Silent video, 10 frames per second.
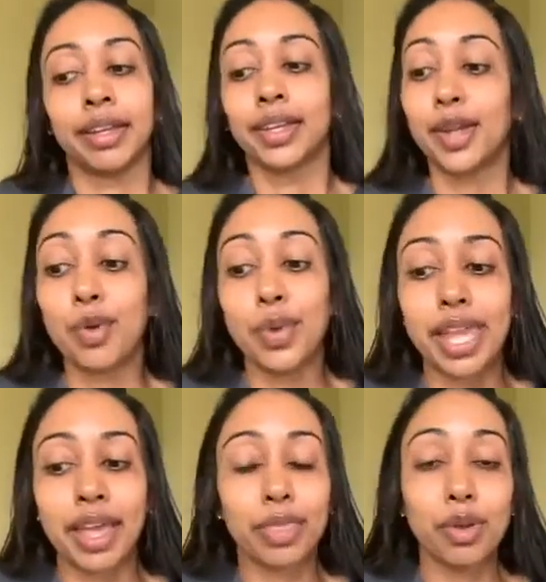you know, we
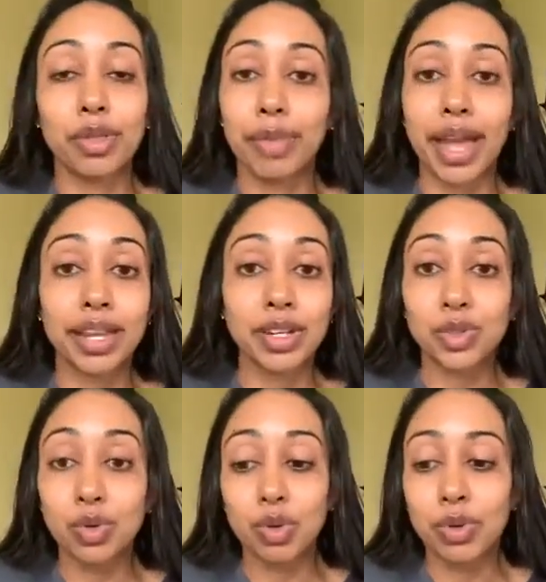can't throw them back into
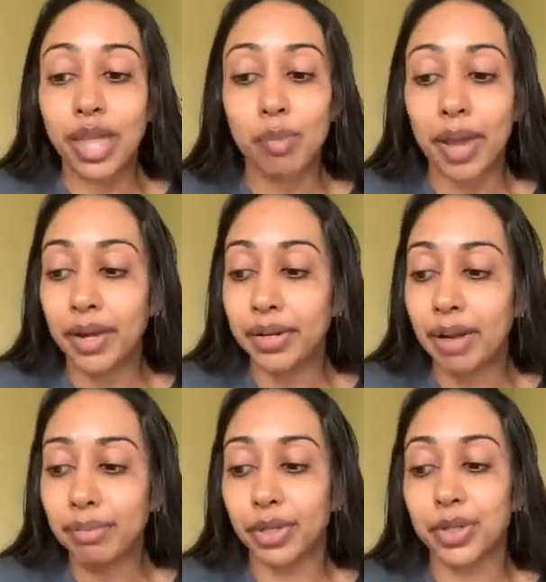school without better
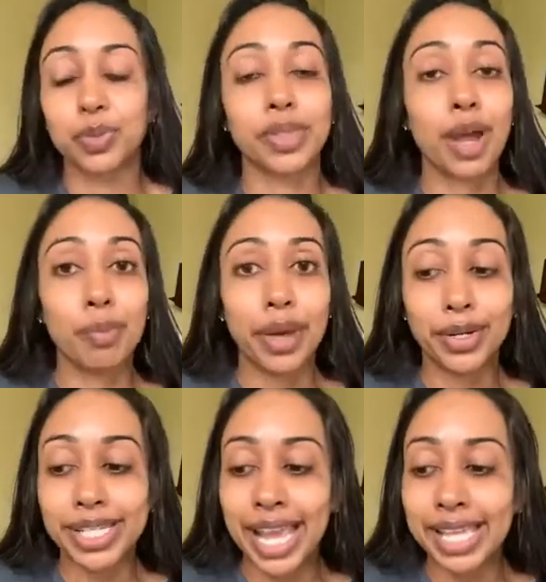numbers, without better
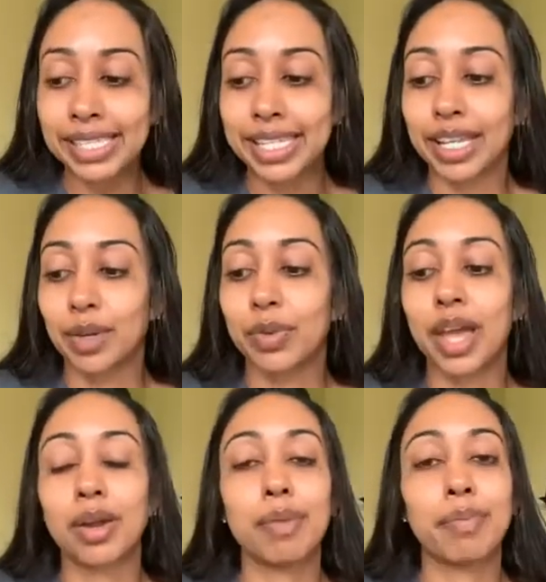testing,
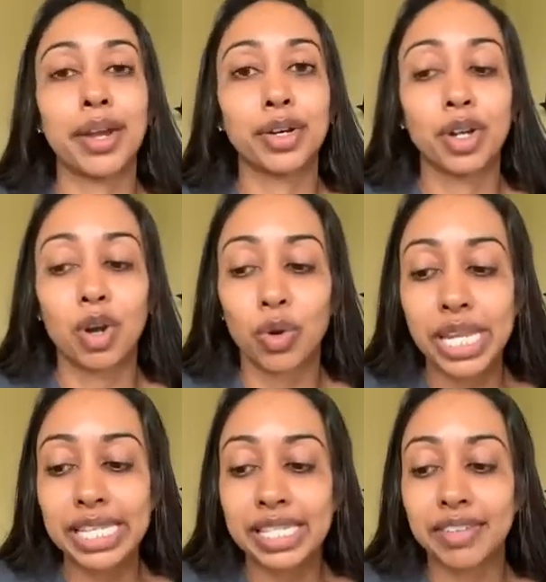without a better
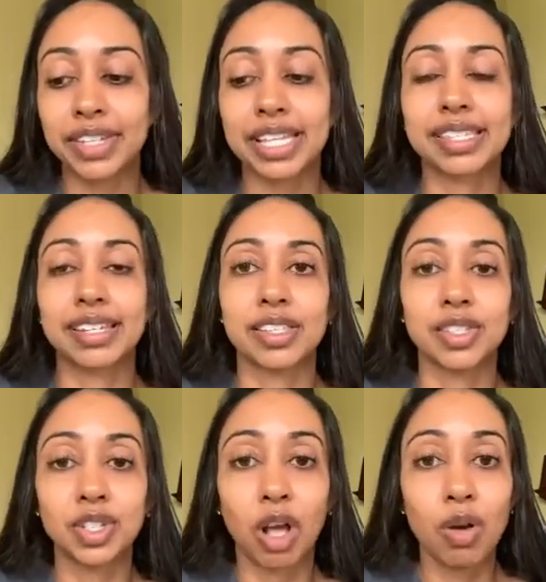cohesiveness and a
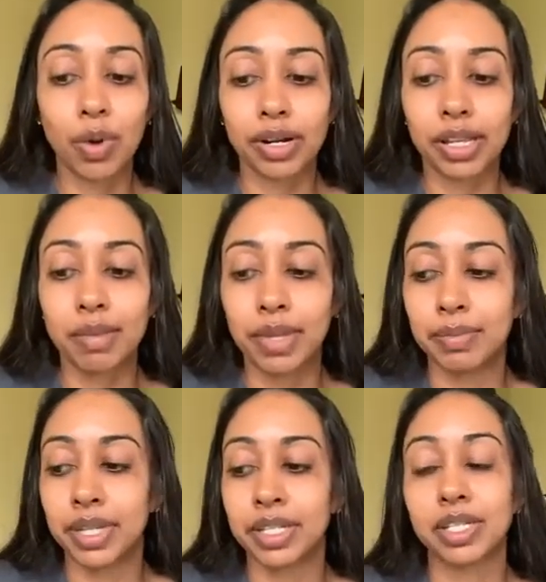stalwart
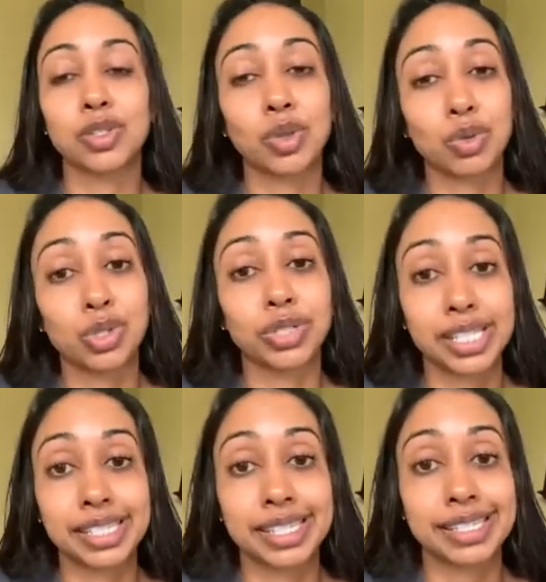commitment to social
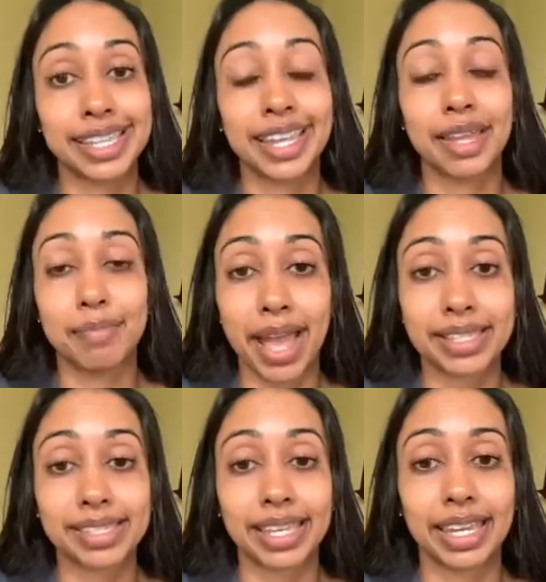distancing and
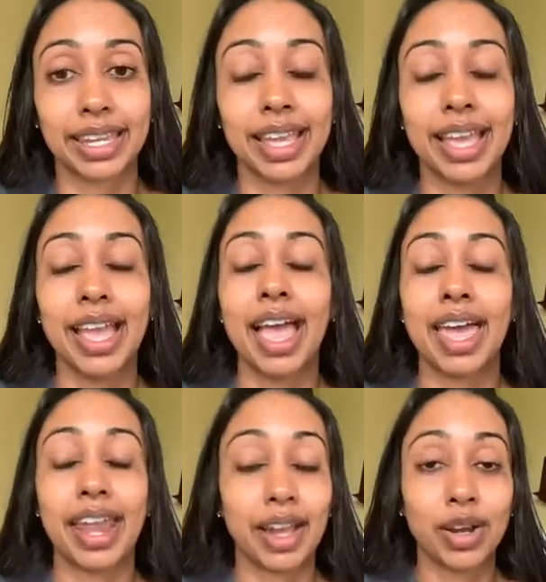masking.
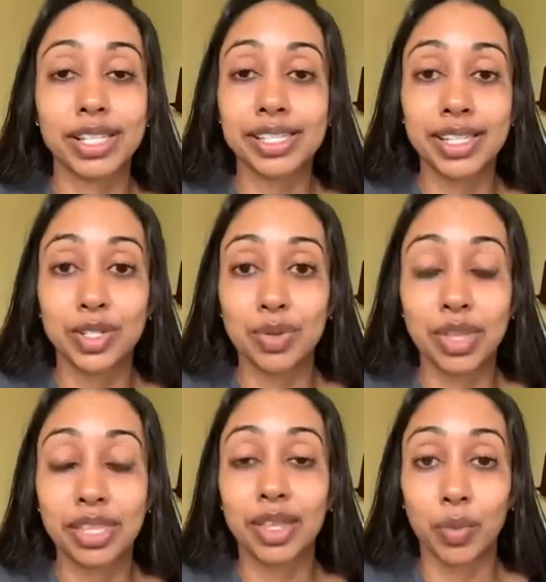And I honestly do
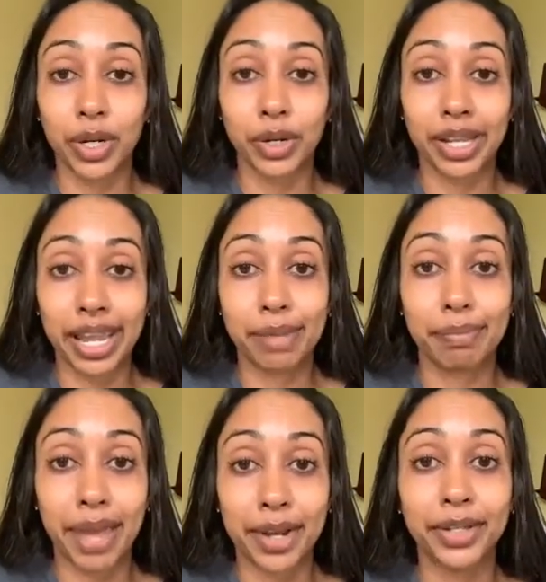think that we are getting
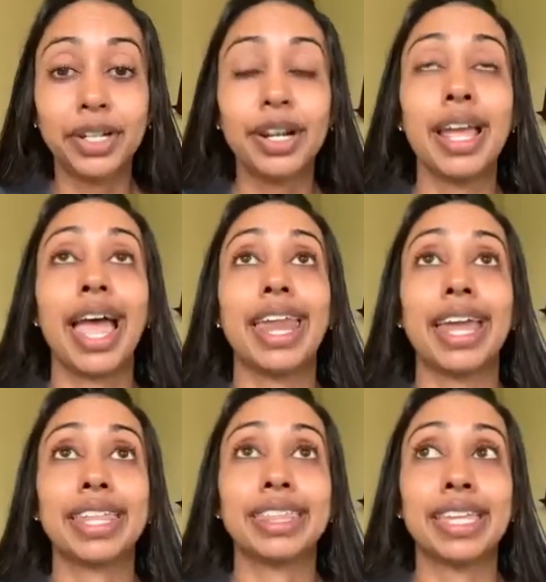better, and
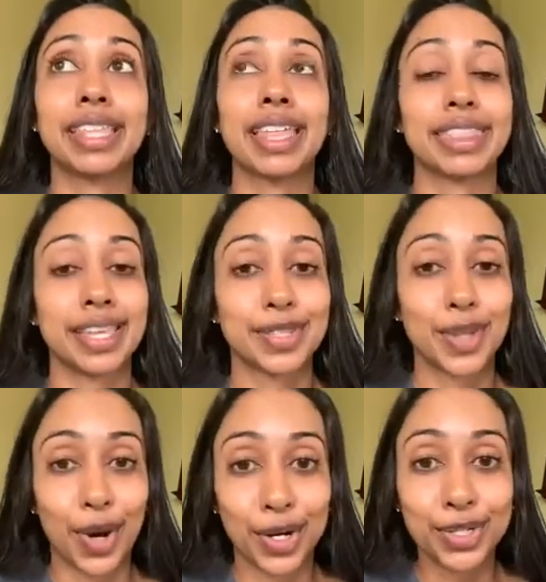I think that things
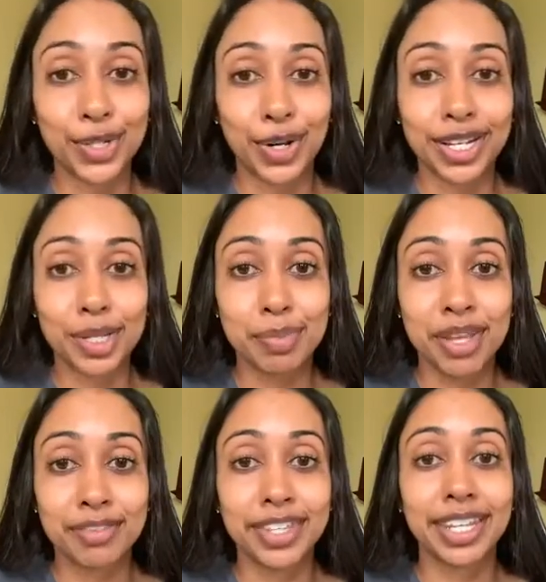are starting to
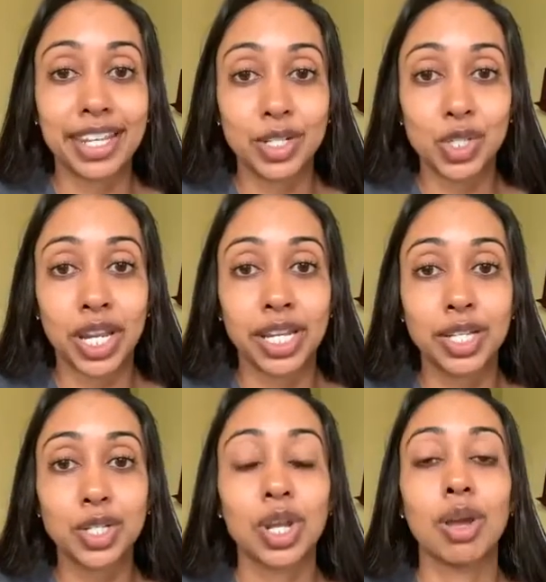pivot and
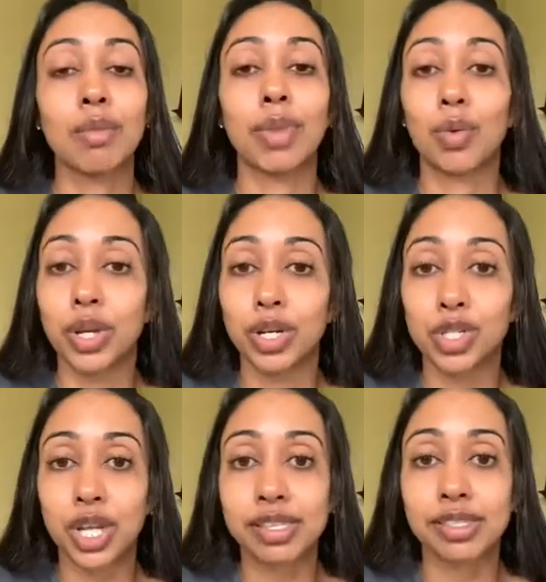change, but we are
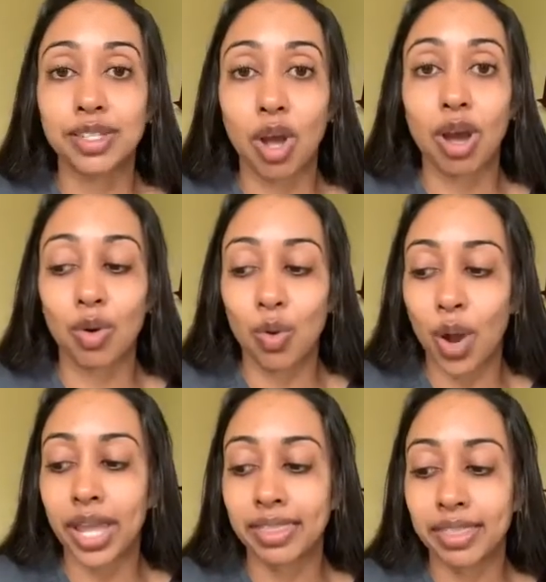just not
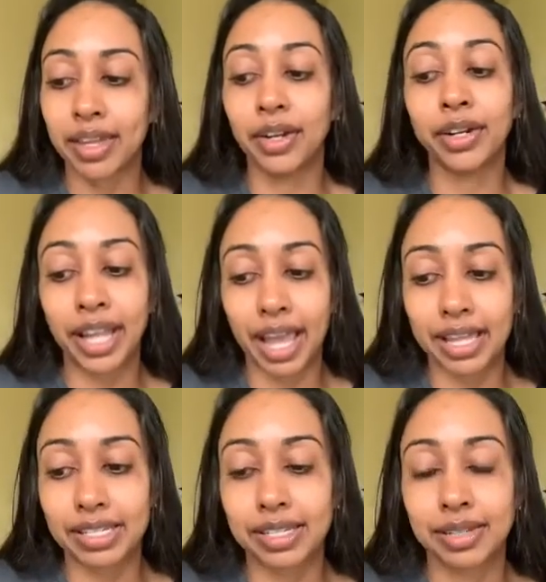quite there
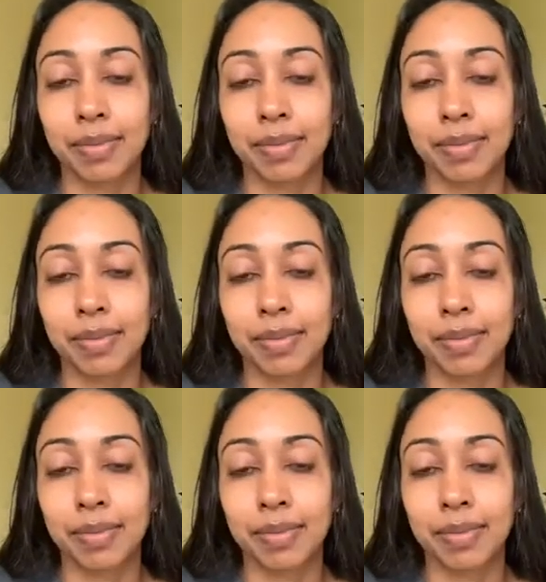yet.